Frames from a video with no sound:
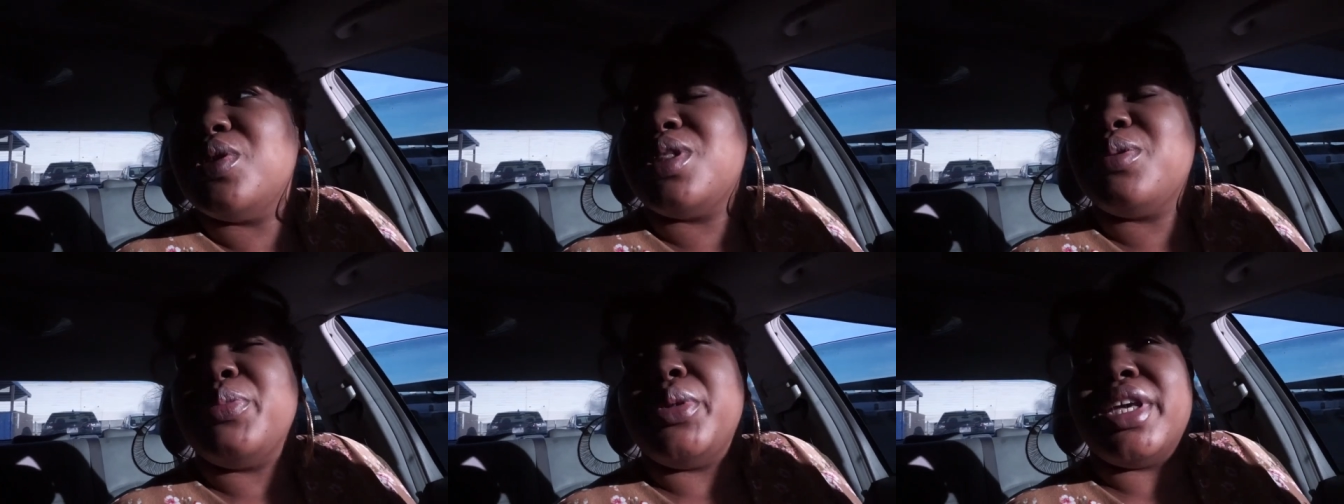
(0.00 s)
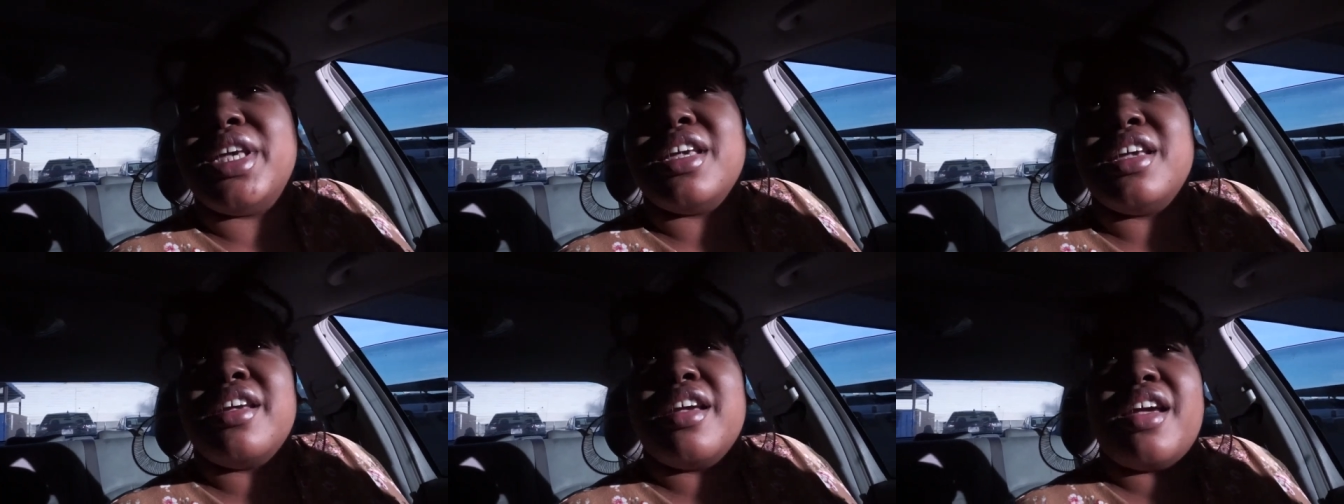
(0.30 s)
with
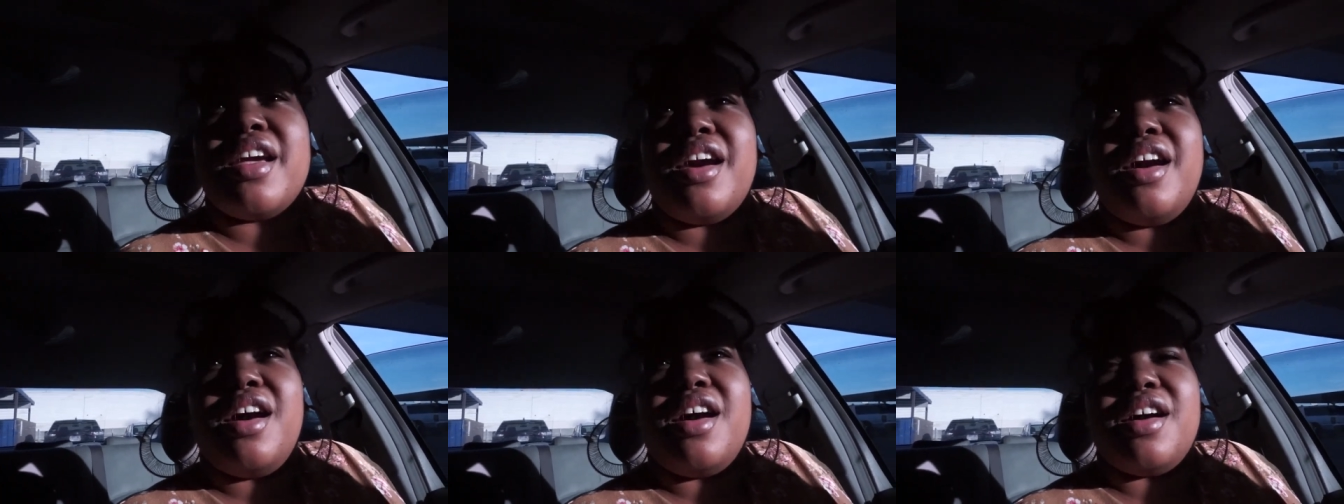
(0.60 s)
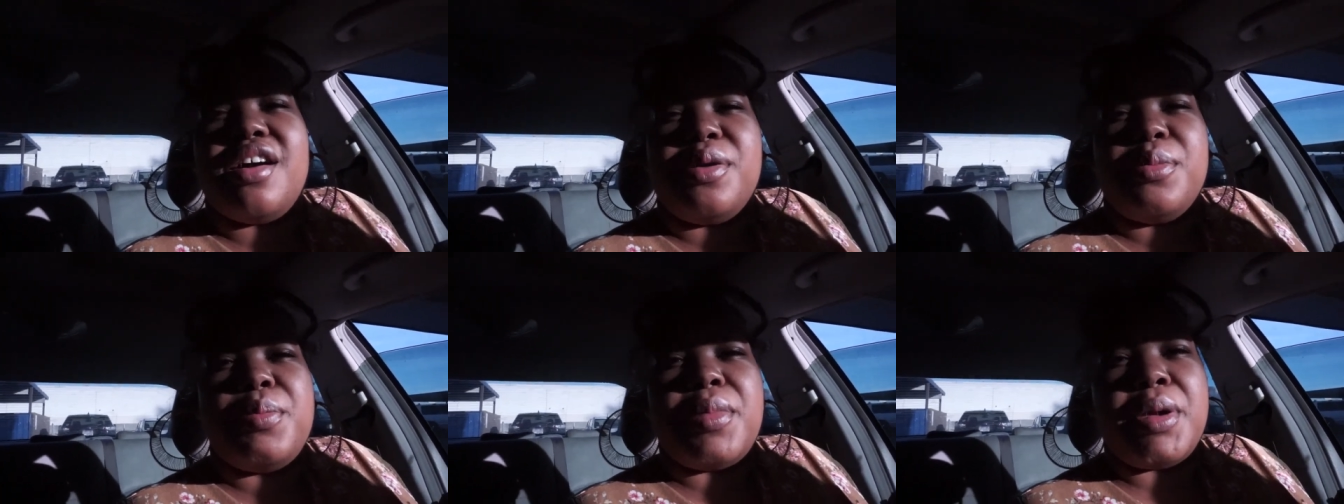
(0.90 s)
me.
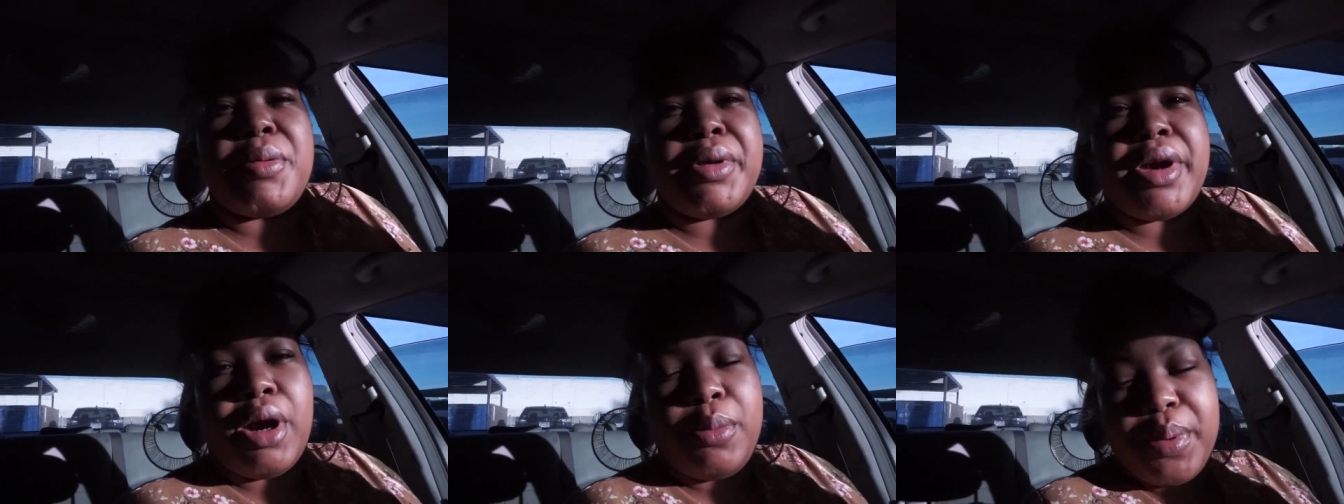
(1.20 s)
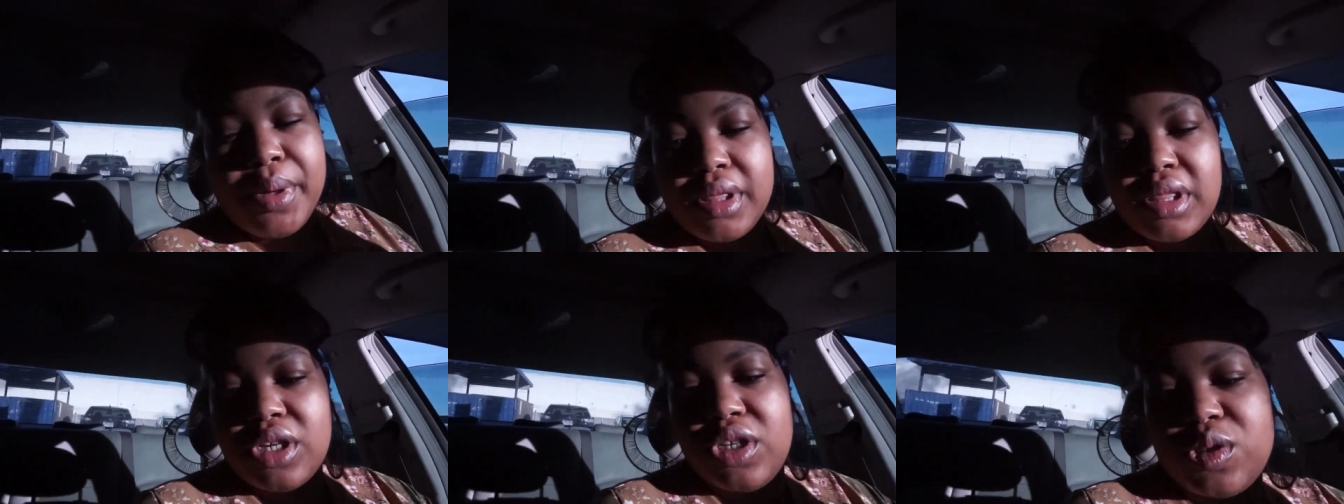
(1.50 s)
Um, maybe I'll
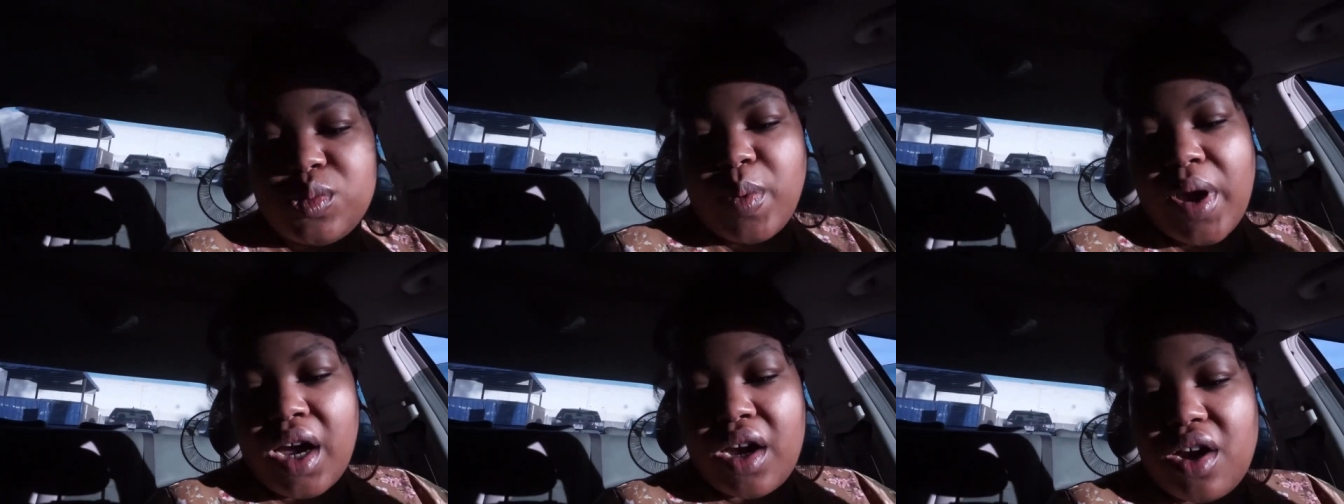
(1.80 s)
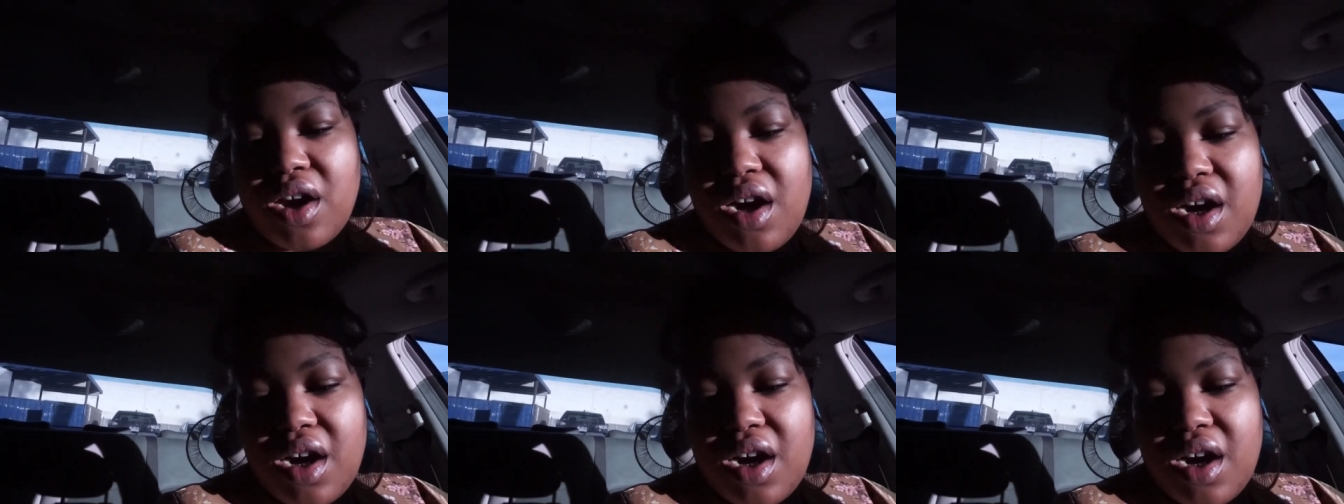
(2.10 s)
put those back